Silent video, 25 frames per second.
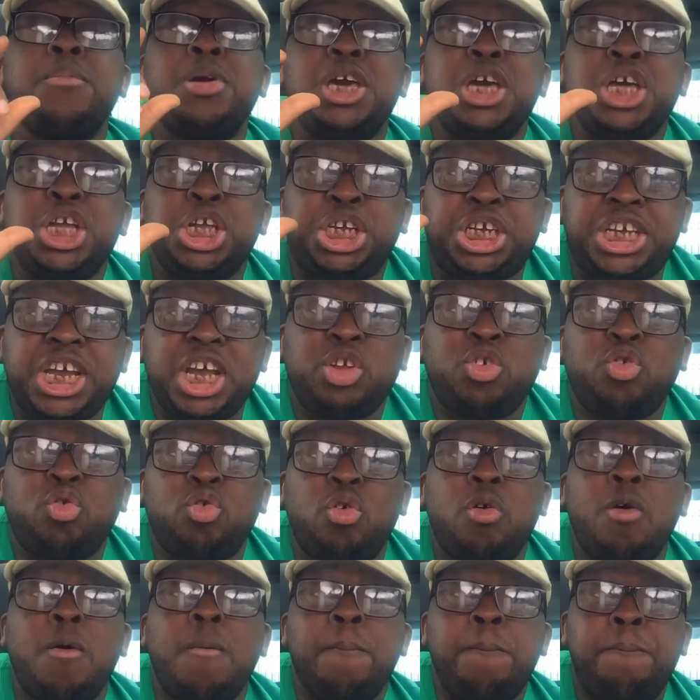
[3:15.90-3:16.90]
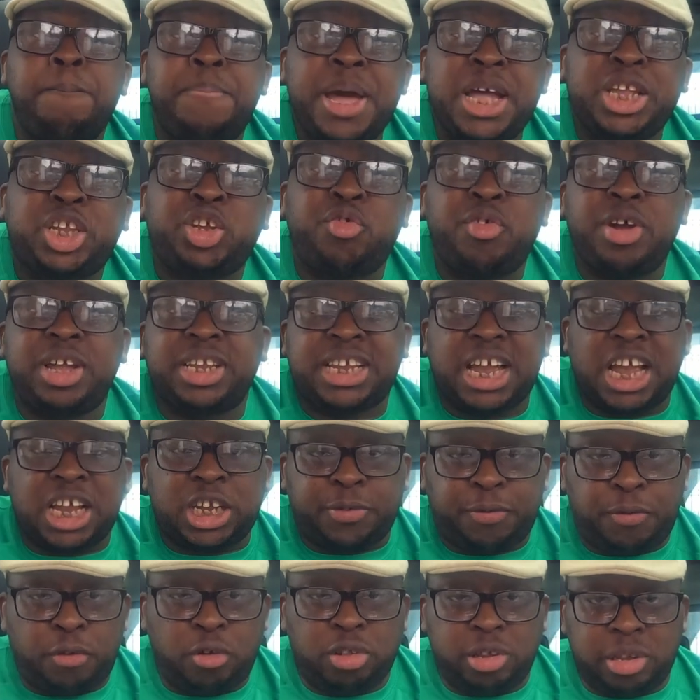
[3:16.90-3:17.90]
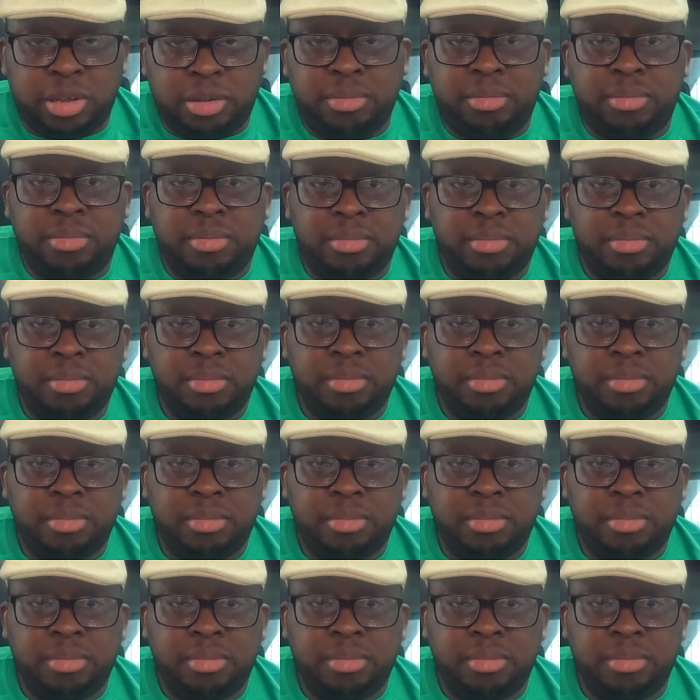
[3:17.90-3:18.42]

In general, birth rate has fallen.